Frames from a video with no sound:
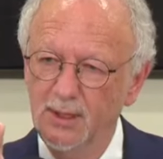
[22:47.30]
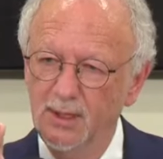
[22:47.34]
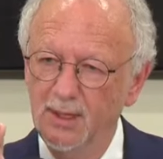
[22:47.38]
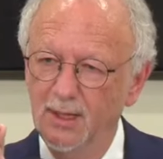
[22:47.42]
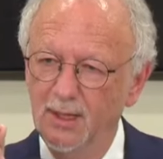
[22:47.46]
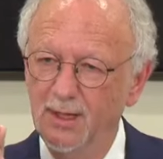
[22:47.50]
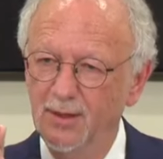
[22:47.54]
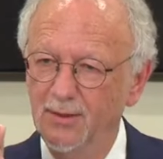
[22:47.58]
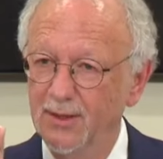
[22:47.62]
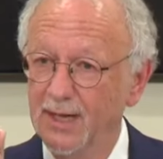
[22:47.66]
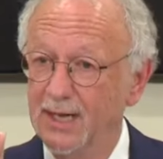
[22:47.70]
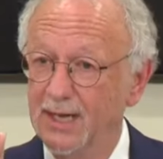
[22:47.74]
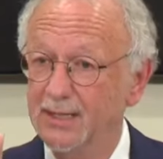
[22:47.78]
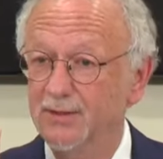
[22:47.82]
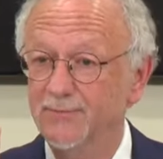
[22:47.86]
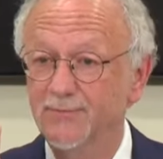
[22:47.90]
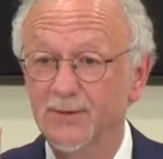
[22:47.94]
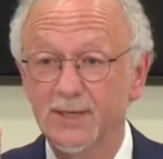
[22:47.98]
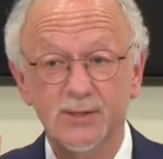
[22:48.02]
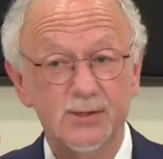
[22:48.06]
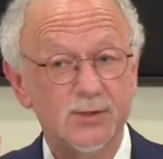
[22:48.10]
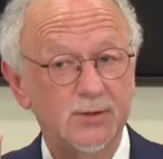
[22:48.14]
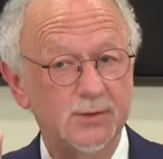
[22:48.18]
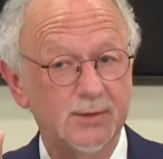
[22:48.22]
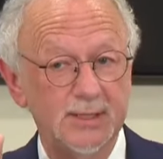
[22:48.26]
And that
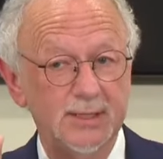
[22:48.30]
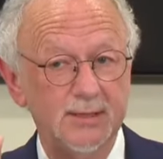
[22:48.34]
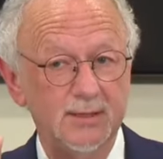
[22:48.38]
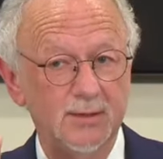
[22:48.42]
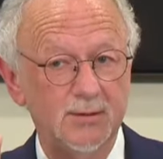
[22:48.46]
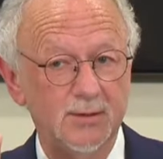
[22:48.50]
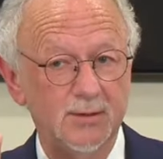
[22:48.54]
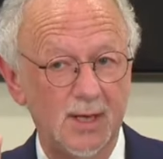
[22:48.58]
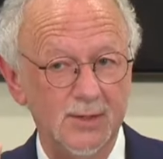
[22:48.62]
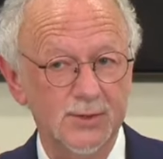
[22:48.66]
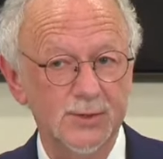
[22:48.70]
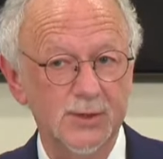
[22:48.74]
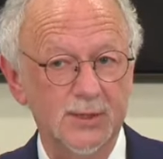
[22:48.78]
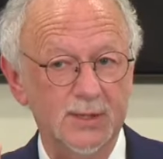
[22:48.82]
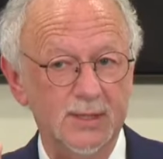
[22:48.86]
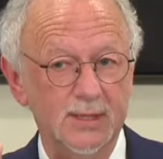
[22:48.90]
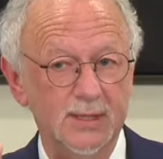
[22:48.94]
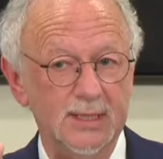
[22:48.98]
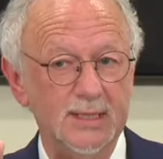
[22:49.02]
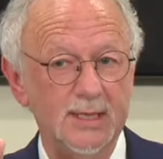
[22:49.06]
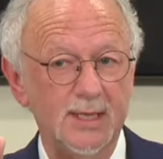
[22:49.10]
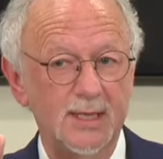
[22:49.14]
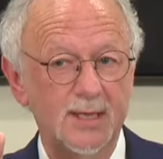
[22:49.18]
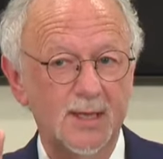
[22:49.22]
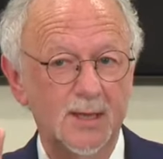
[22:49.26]
eventually,
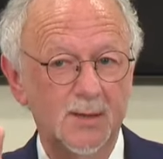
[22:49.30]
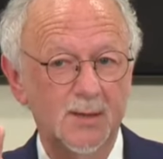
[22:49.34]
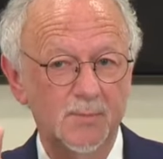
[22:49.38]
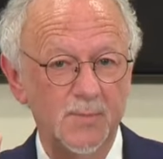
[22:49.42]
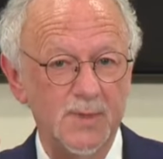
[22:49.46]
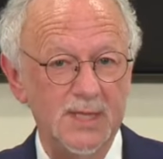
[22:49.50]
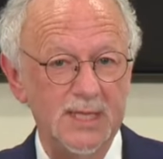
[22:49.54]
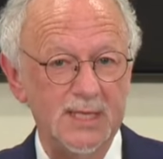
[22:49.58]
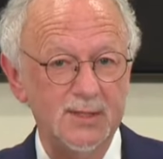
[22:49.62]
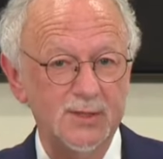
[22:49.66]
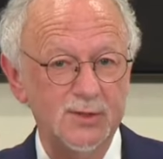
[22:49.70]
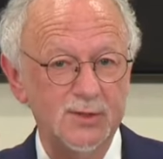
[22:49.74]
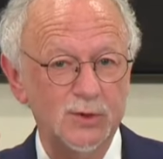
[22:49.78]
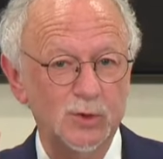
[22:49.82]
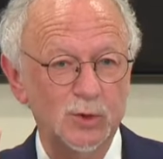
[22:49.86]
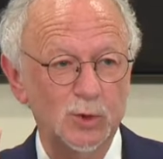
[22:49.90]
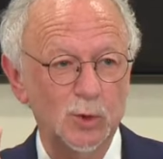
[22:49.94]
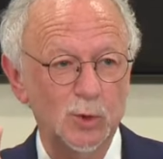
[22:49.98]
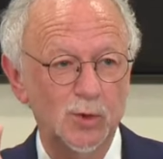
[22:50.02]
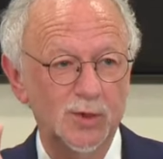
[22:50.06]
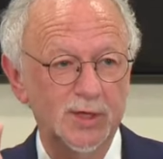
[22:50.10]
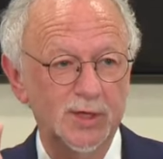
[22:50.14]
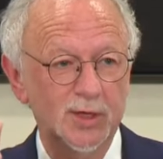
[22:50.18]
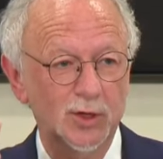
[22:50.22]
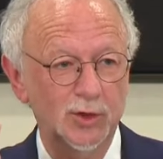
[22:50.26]
logically, means to
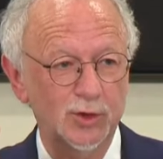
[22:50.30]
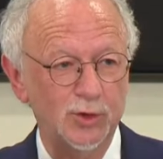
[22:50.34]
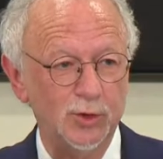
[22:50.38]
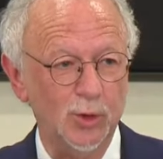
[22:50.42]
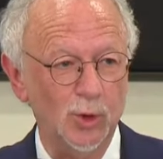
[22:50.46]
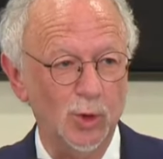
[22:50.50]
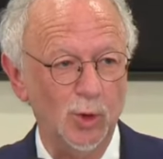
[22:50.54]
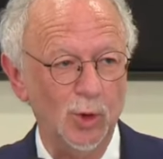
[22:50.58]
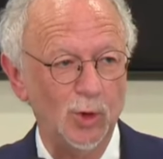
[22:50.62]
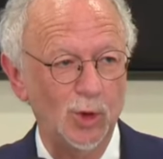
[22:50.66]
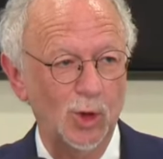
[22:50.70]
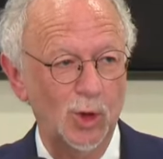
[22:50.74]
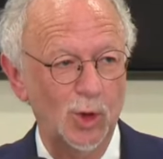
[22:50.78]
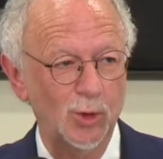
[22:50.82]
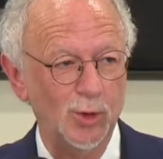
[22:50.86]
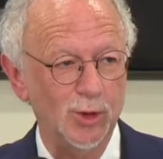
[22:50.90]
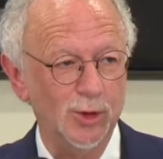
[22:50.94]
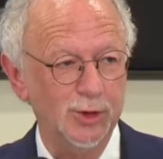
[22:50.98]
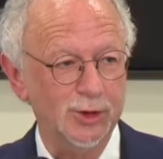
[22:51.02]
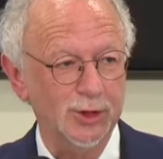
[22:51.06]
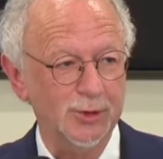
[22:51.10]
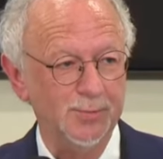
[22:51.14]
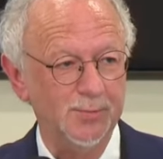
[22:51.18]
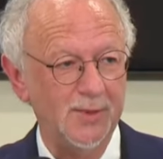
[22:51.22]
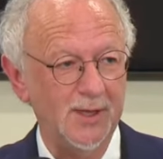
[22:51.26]
the control
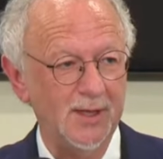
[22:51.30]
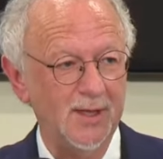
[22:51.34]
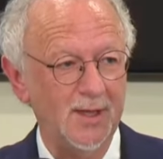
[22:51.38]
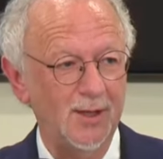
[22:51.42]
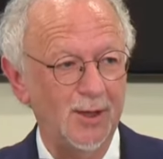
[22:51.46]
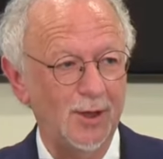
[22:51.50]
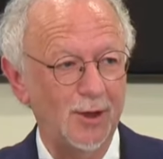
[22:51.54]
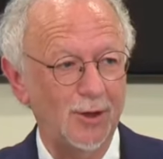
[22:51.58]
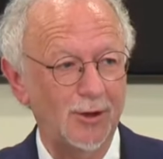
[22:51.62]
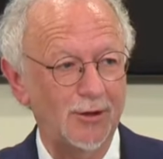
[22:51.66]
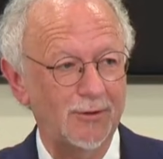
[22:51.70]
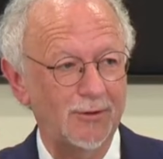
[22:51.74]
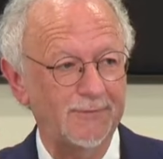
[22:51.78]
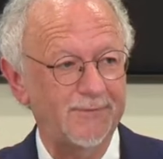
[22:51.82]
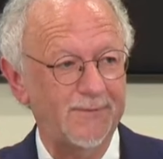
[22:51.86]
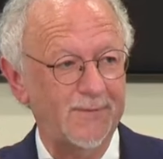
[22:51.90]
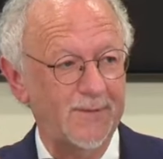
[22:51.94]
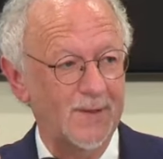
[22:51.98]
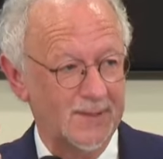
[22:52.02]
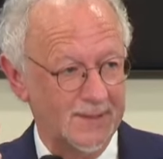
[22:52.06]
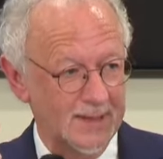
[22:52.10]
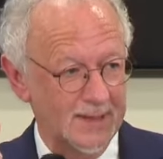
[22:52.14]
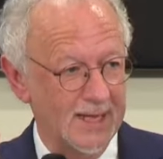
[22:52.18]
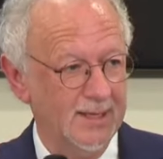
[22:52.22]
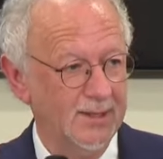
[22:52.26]
ownership of
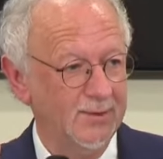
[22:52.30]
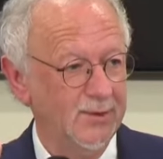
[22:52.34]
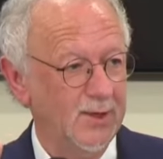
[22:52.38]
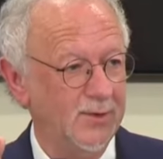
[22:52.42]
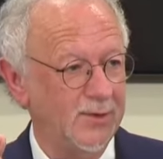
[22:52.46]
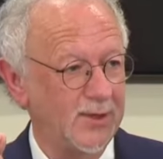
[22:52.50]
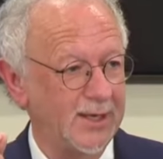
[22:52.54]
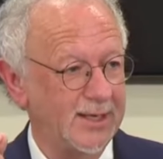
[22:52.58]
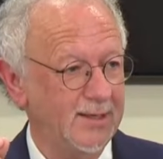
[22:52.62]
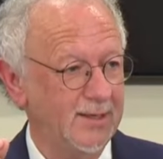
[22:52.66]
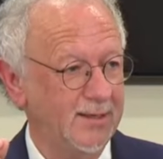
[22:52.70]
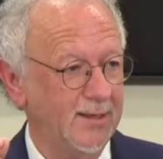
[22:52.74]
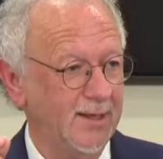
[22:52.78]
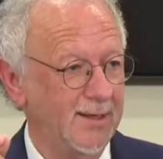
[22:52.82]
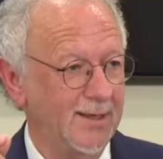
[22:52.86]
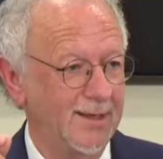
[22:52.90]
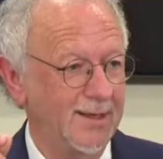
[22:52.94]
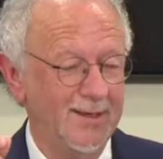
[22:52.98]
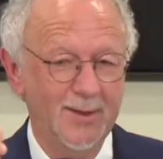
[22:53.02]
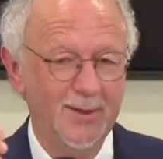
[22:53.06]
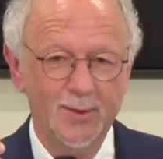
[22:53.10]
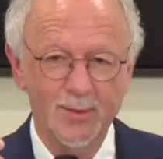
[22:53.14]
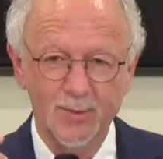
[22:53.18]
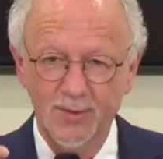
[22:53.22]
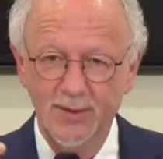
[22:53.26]
land that
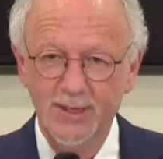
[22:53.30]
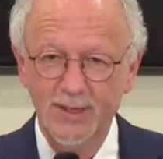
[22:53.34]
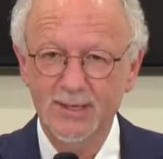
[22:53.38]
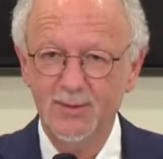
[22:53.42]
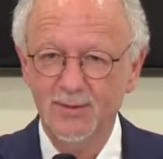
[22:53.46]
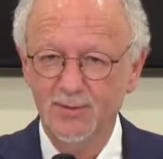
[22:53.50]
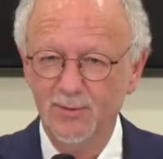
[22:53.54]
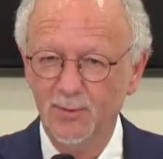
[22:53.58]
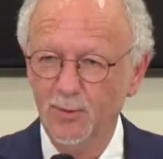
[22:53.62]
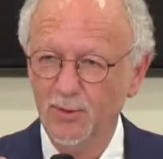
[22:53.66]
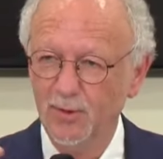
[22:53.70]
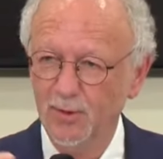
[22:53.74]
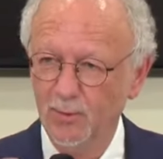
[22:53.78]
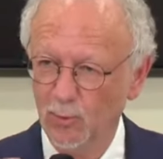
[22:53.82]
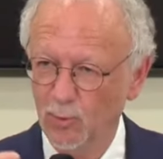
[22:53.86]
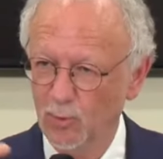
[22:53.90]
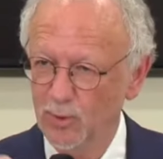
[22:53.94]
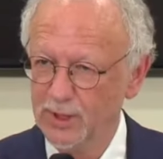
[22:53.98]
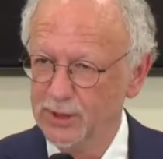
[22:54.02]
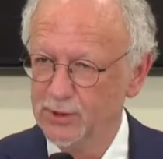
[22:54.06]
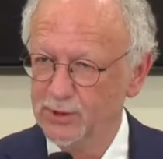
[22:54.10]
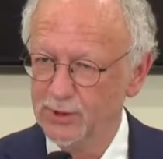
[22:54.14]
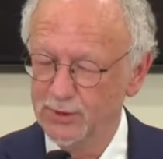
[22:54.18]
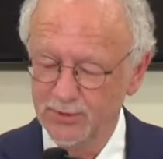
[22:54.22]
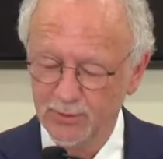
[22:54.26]
they
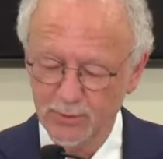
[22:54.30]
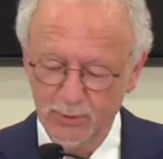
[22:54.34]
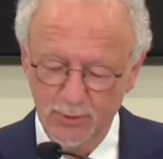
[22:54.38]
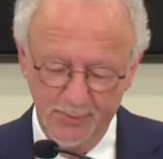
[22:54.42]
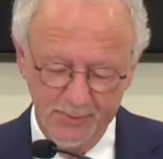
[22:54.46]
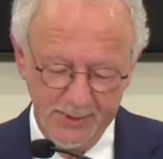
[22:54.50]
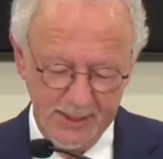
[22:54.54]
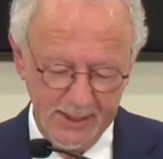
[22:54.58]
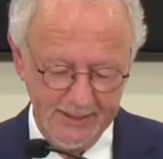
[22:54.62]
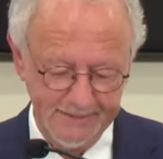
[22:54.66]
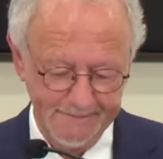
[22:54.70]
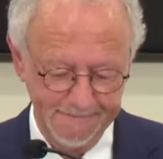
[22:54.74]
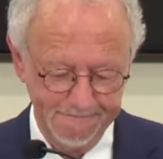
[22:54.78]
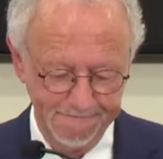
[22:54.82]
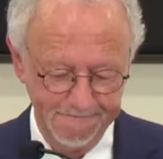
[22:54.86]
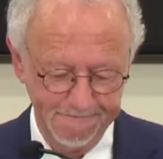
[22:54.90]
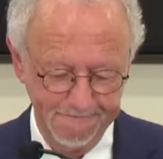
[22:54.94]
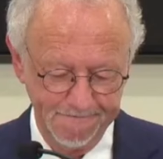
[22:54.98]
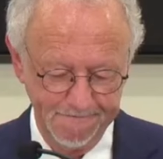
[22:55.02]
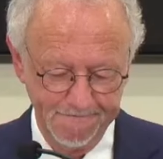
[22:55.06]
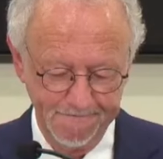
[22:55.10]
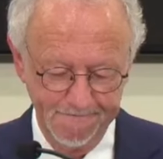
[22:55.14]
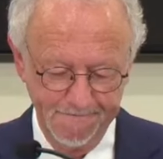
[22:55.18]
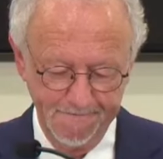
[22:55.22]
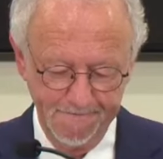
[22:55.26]
wish to obtain.
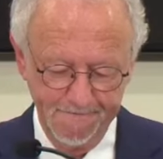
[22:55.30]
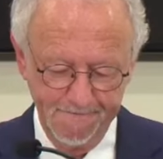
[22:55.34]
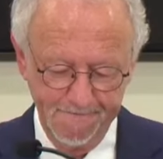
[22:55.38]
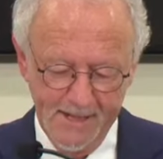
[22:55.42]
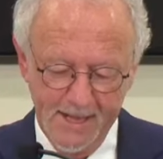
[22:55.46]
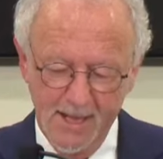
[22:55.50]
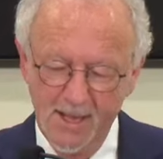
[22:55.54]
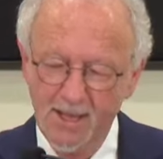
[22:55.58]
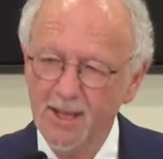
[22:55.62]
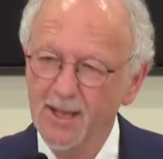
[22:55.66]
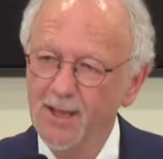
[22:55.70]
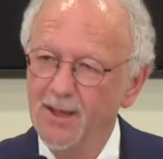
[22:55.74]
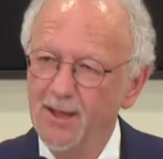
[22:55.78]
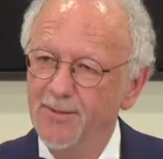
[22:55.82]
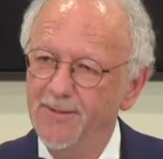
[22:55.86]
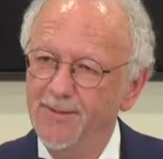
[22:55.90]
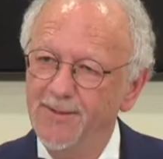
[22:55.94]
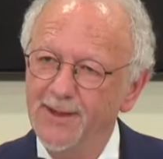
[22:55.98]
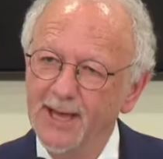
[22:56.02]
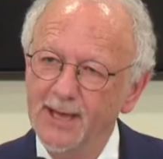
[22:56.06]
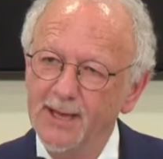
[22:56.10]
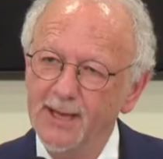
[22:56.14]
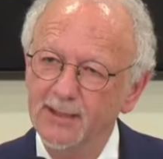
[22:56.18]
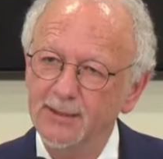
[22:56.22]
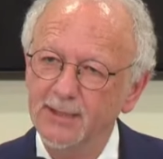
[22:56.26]

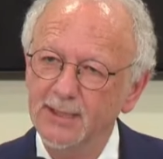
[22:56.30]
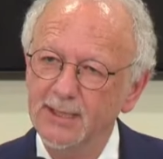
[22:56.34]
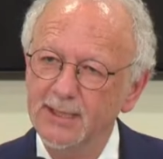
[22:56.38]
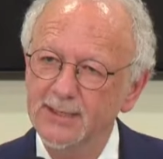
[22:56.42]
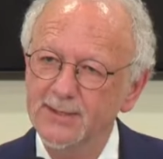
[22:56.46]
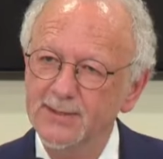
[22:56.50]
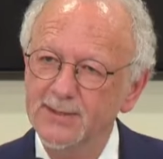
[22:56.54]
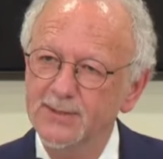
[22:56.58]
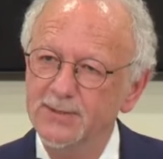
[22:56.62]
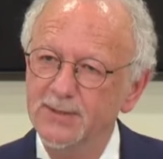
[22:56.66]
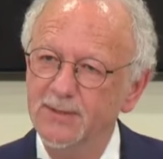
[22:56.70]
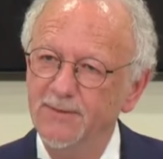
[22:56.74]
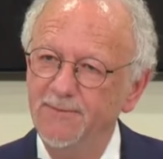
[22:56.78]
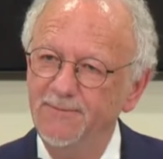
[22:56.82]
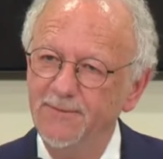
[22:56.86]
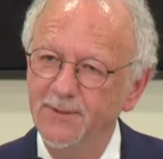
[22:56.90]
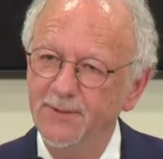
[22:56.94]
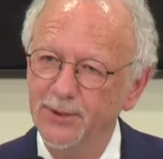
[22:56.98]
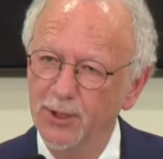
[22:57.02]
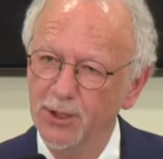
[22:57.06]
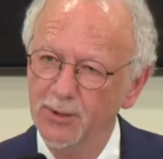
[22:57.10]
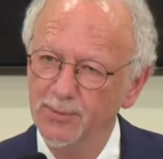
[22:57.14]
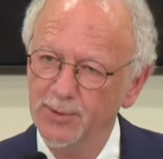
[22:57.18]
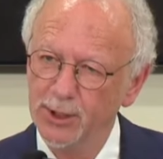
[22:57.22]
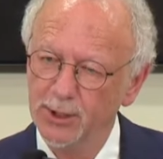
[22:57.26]
That is the
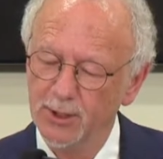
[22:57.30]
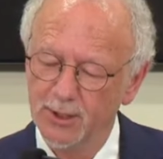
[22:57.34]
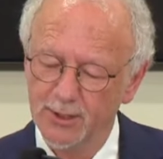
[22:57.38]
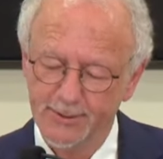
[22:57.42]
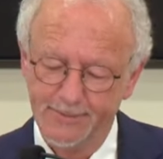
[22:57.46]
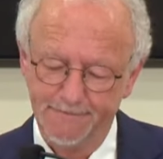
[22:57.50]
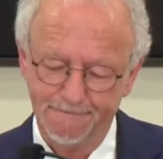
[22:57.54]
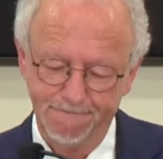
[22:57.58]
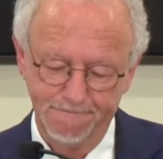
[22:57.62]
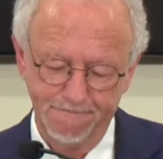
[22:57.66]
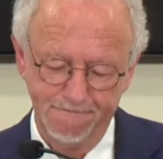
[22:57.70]
phenomenon.